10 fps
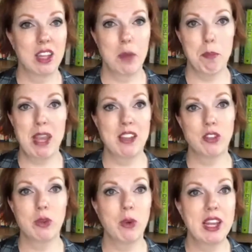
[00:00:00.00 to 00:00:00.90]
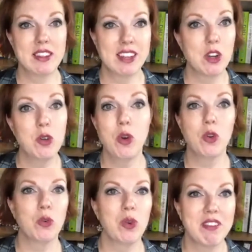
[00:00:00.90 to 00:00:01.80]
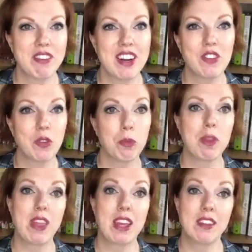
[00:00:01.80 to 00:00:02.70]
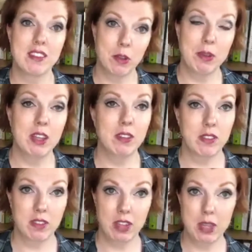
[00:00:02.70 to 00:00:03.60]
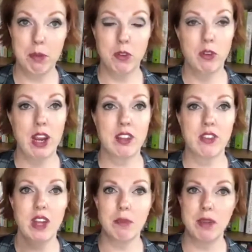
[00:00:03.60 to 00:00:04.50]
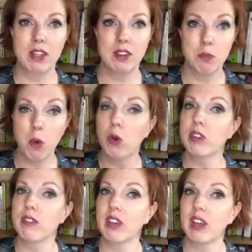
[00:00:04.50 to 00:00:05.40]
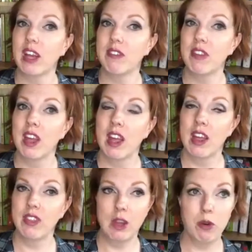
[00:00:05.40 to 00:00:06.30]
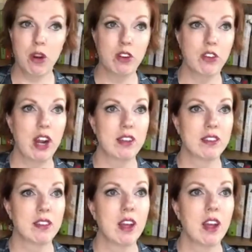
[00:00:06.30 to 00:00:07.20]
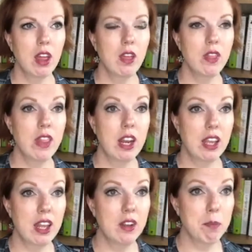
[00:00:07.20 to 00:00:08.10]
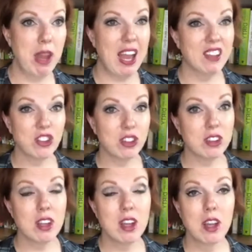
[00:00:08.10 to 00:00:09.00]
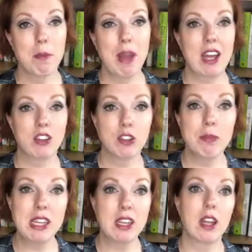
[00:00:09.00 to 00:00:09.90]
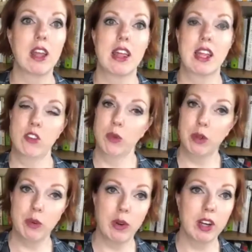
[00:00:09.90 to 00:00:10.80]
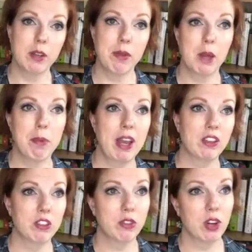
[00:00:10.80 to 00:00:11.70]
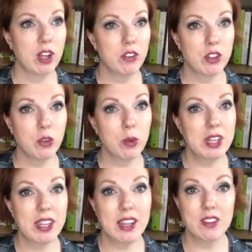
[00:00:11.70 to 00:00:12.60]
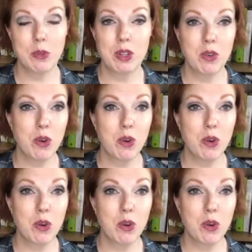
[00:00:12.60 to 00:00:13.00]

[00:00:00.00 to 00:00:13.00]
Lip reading: pastry waste and who knows whatever else, but they could still be labeled grass-fed because most of their life they were on grass. And then again, pastured meat, it's only required to be on pasture for 120 days, so we don't know